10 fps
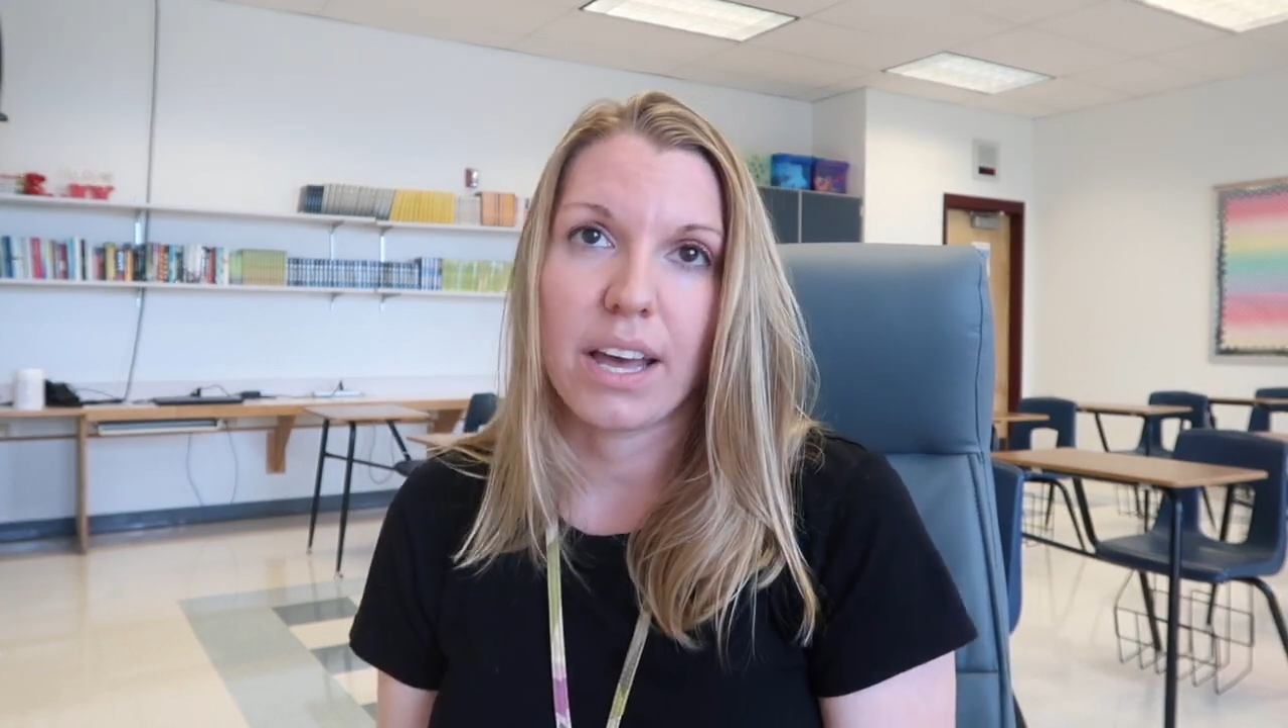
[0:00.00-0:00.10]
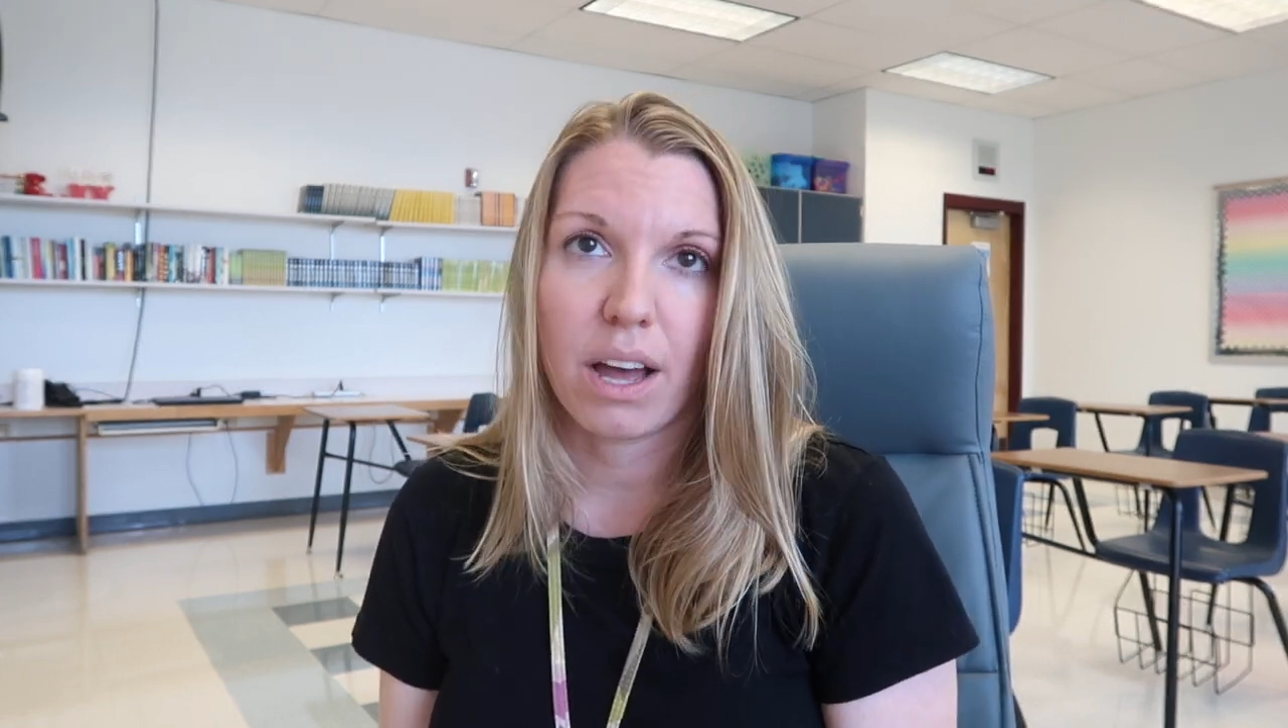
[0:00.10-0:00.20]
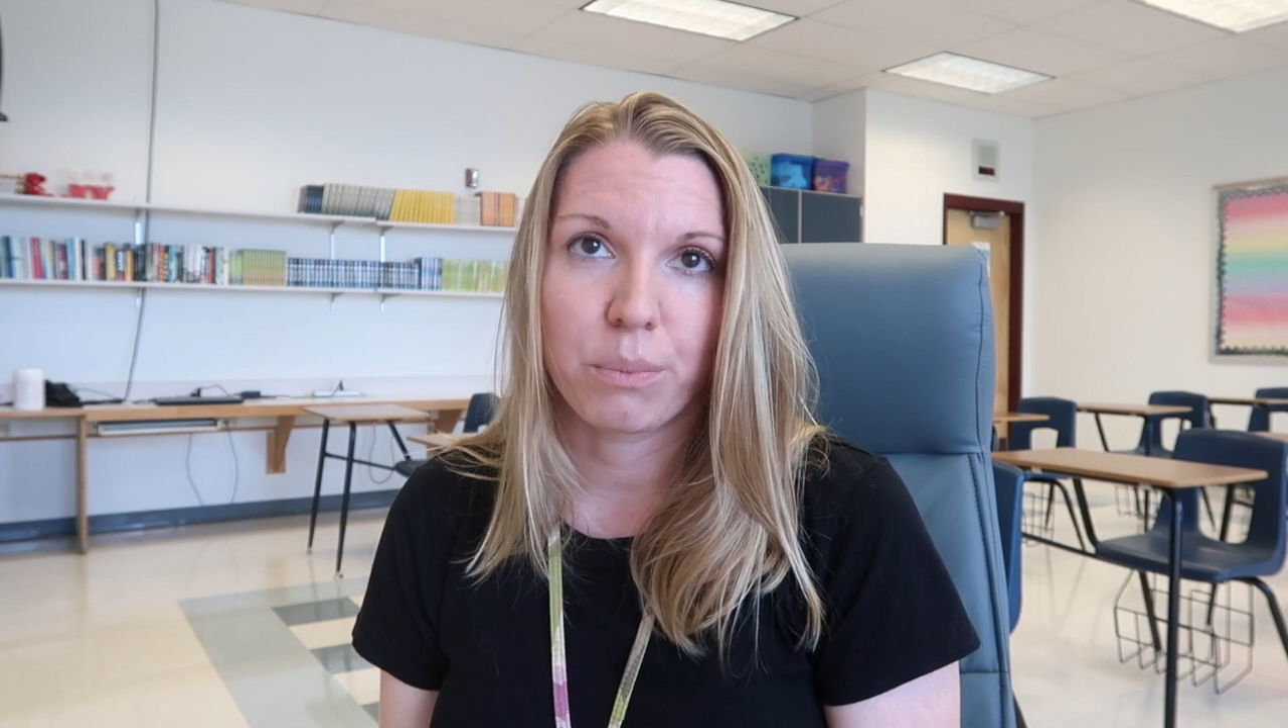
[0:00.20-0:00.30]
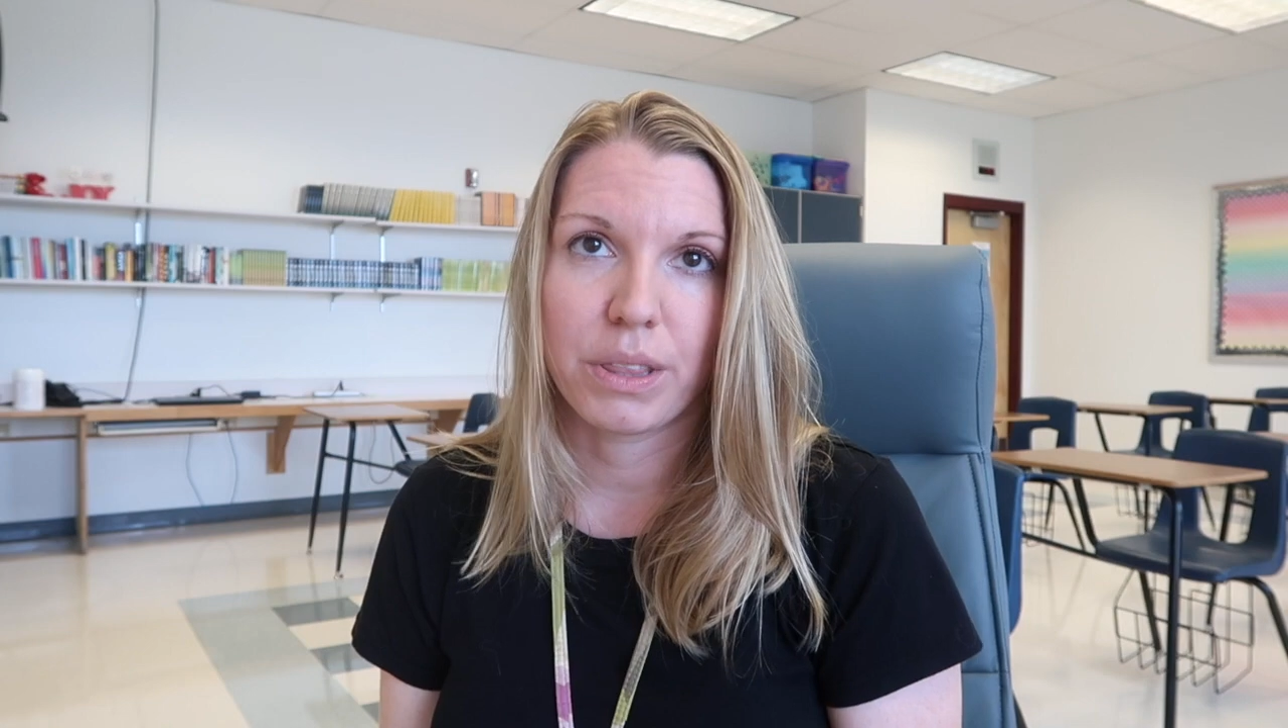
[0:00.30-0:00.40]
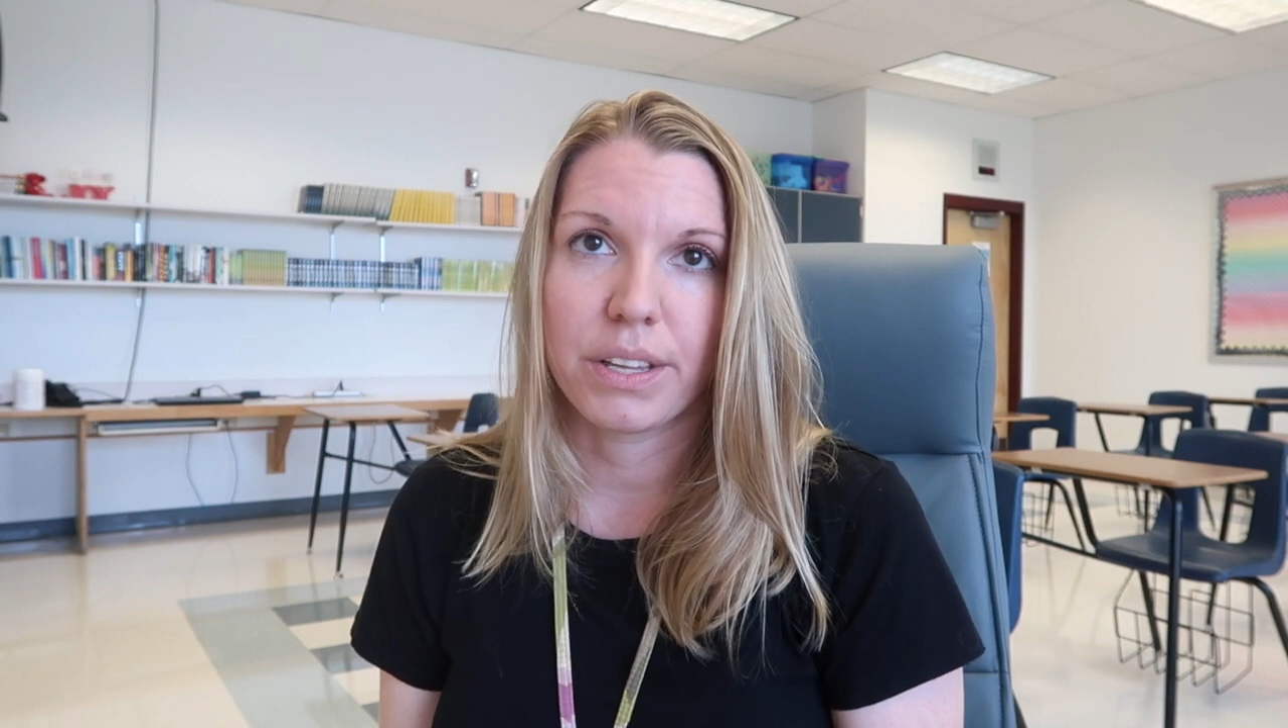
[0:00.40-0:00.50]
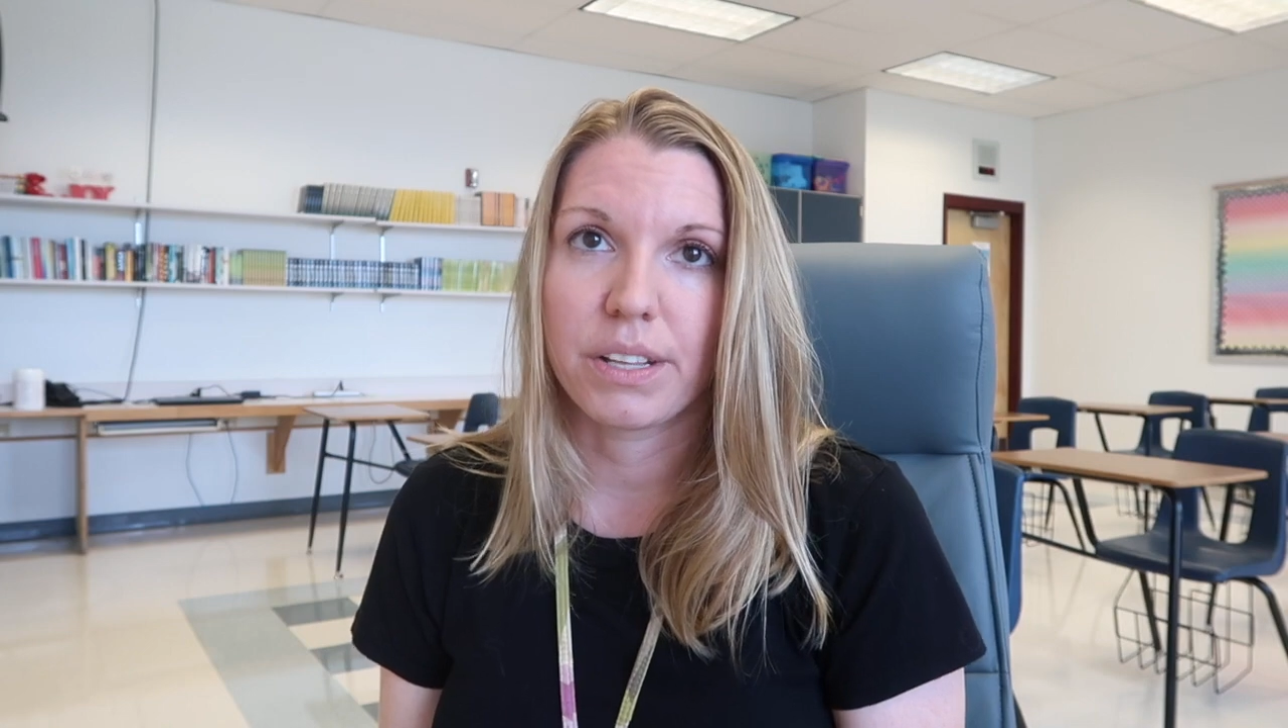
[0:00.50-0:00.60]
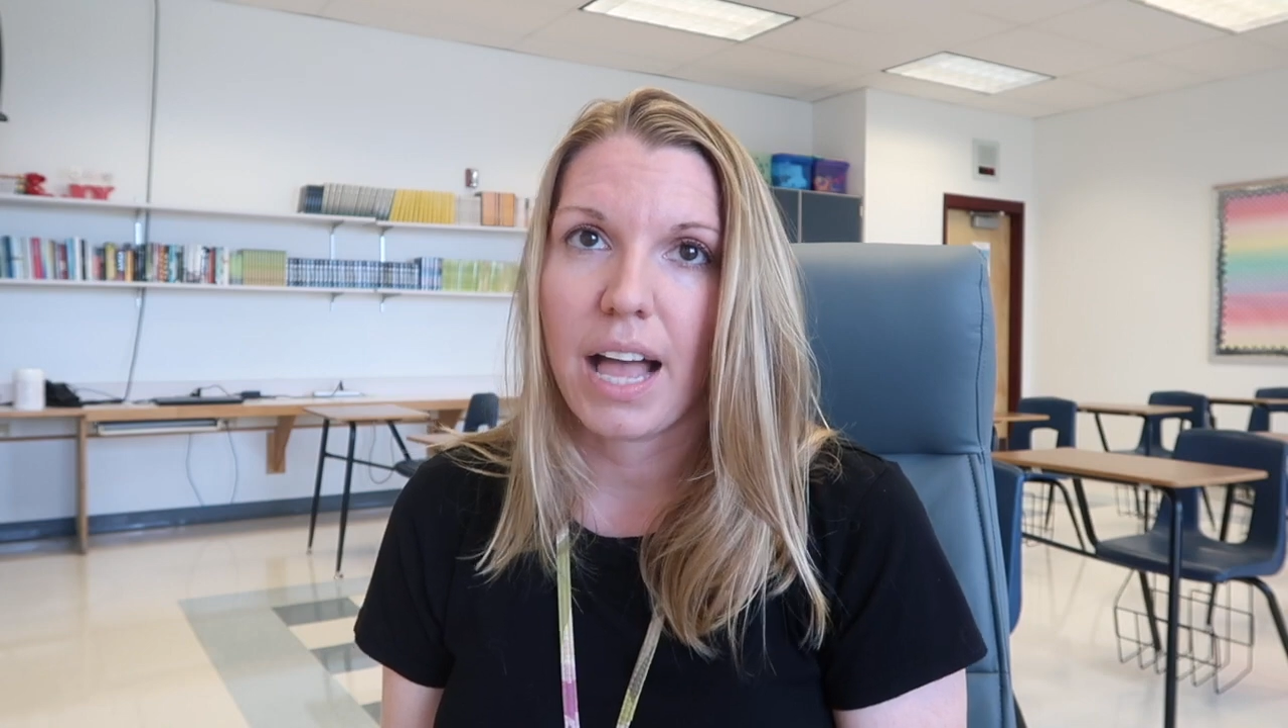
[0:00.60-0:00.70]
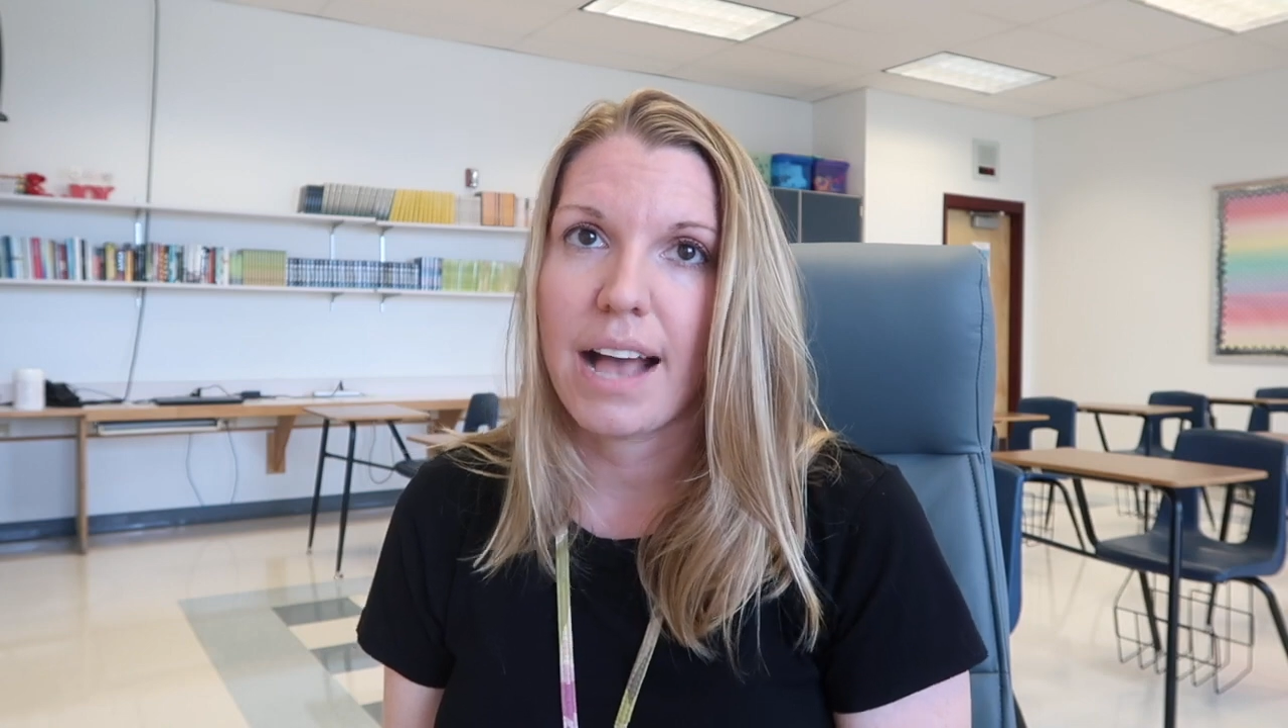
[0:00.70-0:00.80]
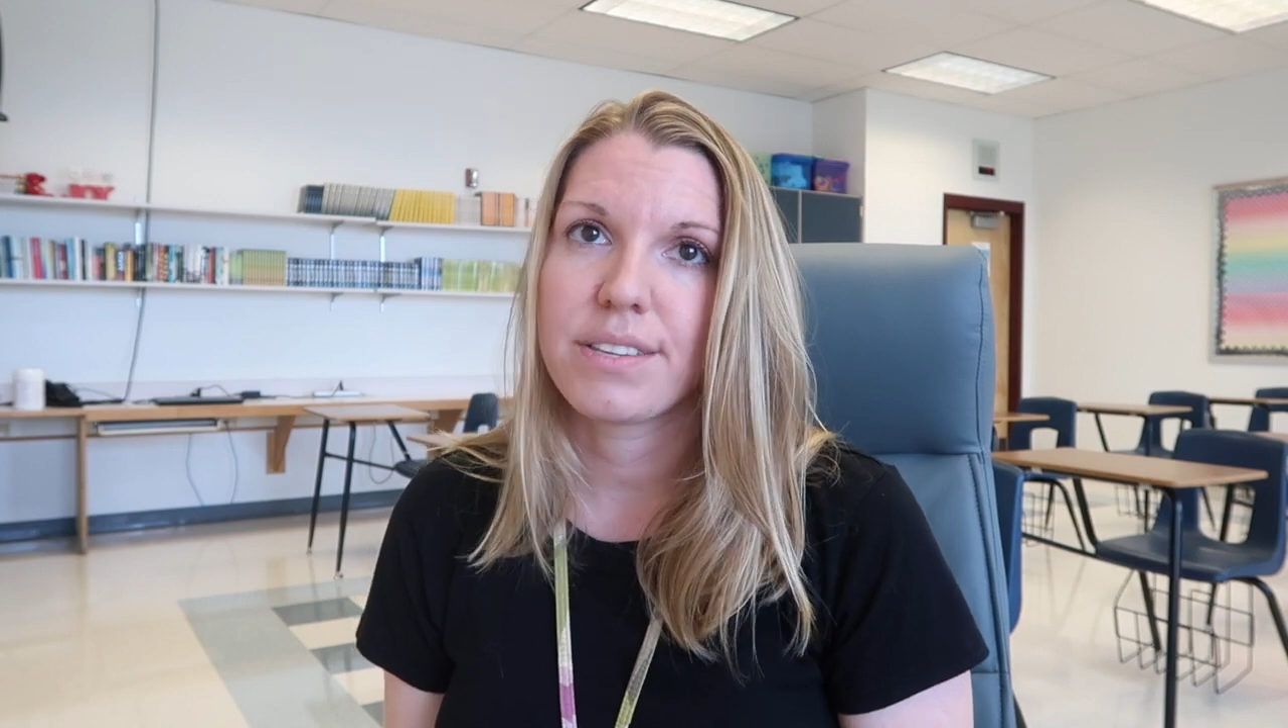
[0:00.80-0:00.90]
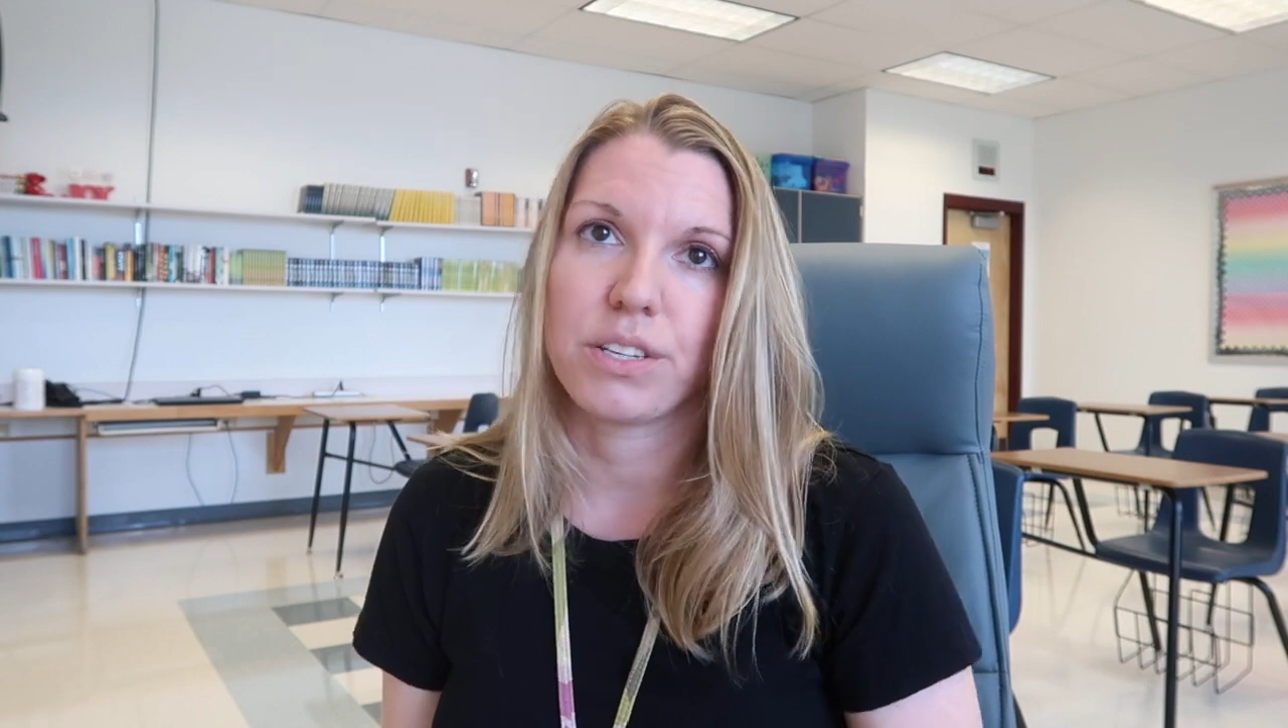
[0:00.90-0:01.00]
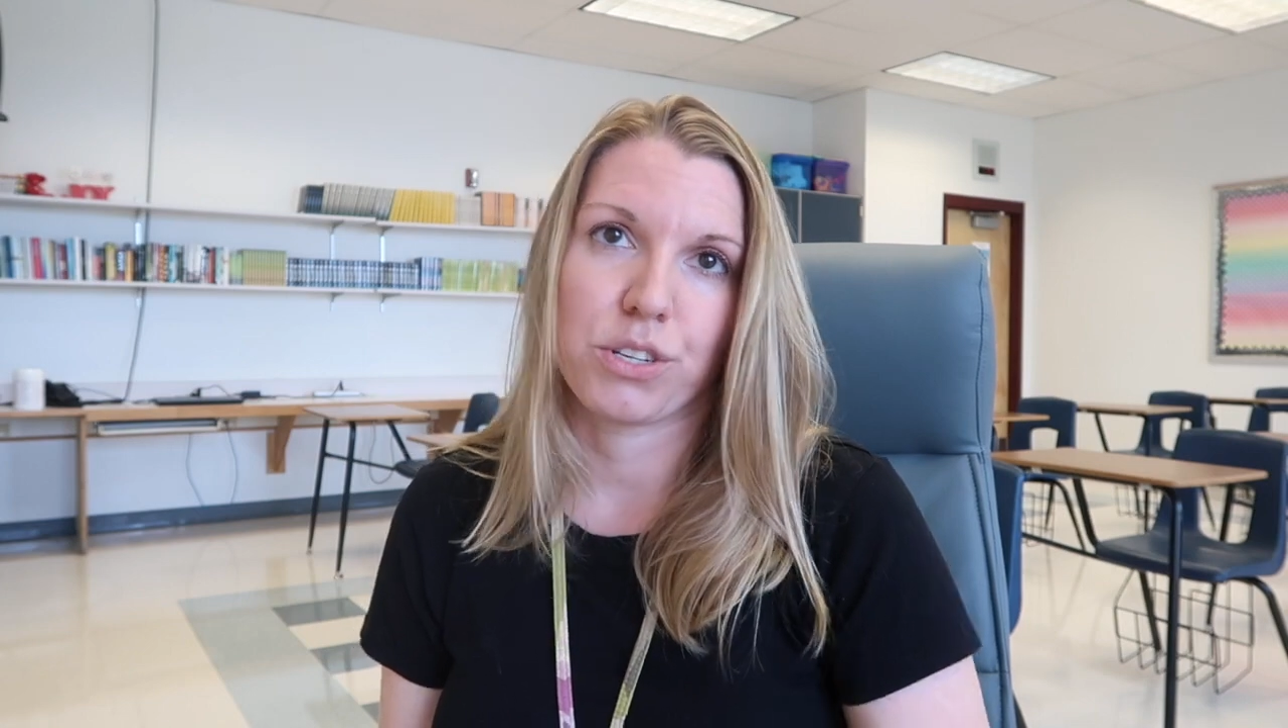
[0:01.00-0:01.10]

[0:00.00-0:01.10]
on with the class